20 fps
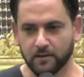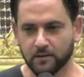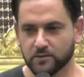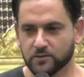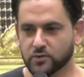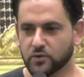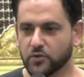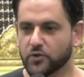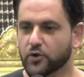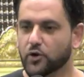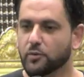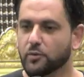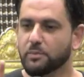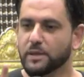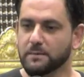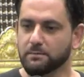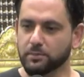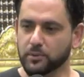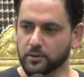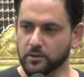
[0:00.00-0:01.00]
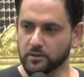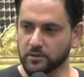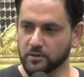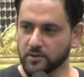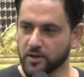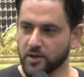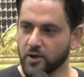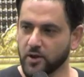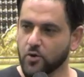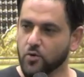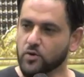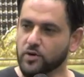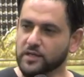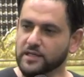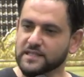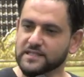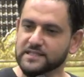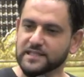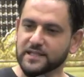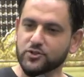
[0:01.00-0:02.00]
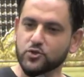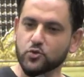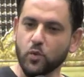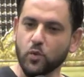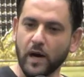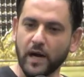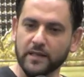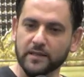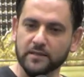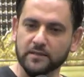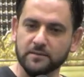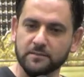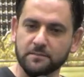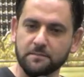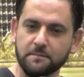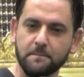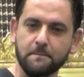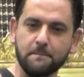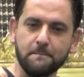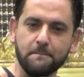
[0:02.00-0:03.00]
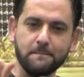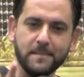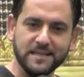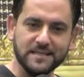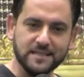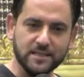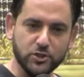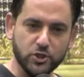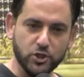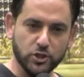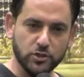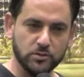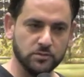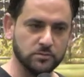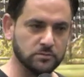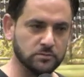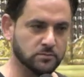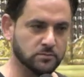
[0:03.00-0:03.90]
So there are people who are going to send you what? Messages.